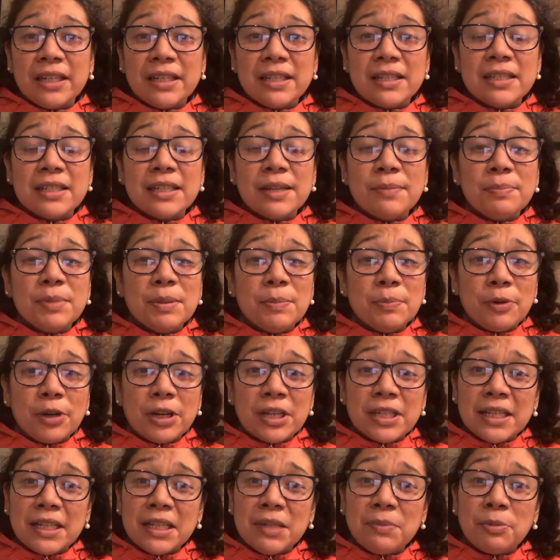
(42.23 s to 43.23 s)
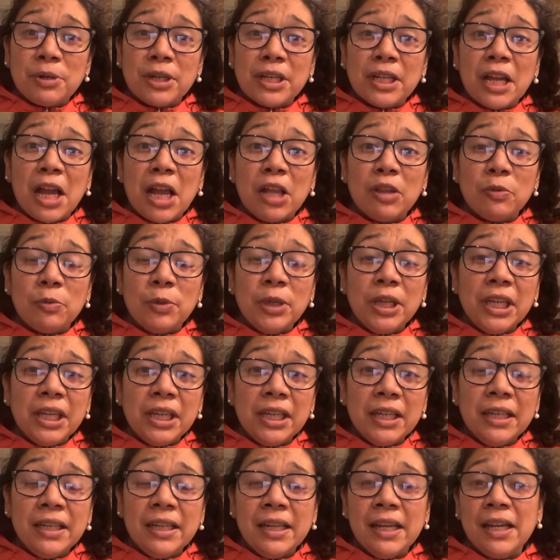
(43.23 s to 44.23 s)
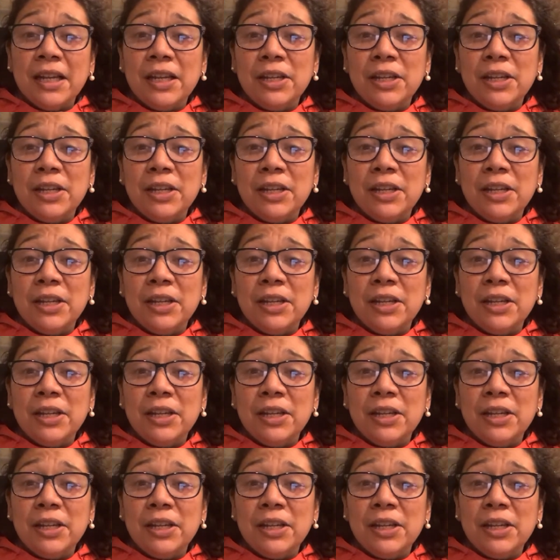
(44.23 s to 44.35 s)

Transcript: Some people are celebrating Halloween,